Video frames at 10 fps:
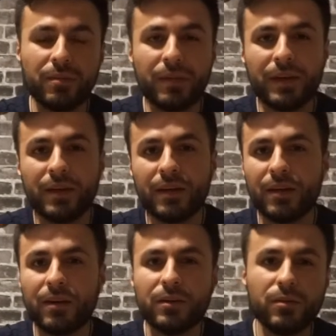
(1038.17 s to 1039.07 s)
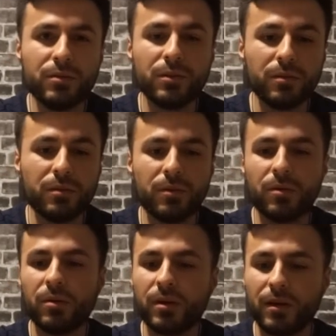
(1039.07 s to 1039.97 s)
make it on YouTube,
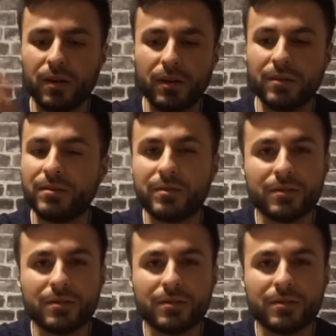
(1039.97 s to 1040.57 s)
or